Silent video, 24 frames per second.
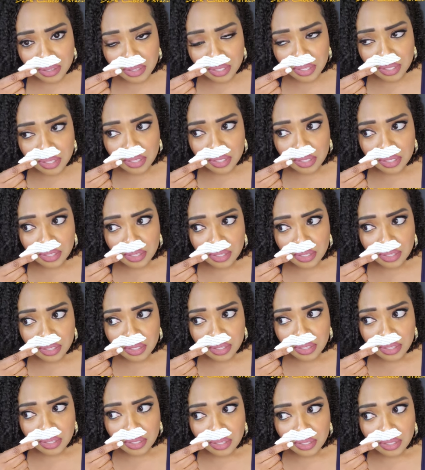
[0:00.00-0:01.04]

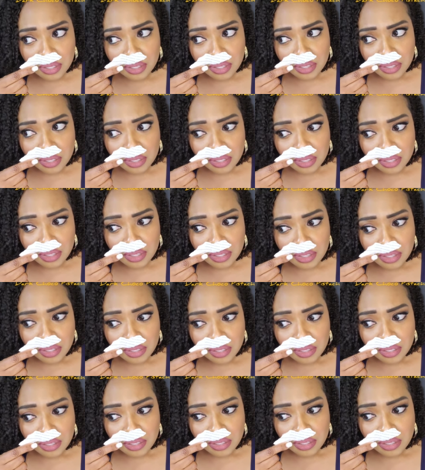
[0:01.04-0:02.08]

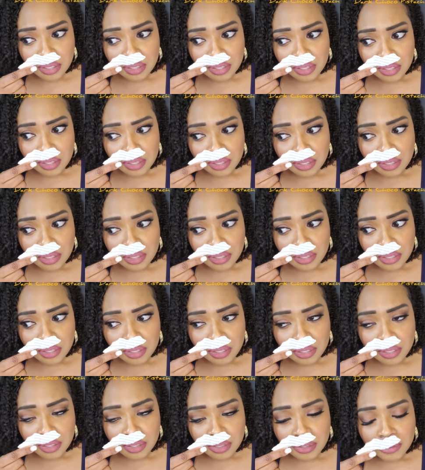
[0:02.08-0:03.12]

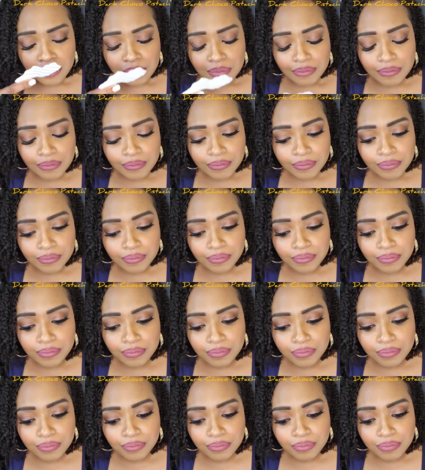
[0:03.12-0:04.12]
(no one is talking)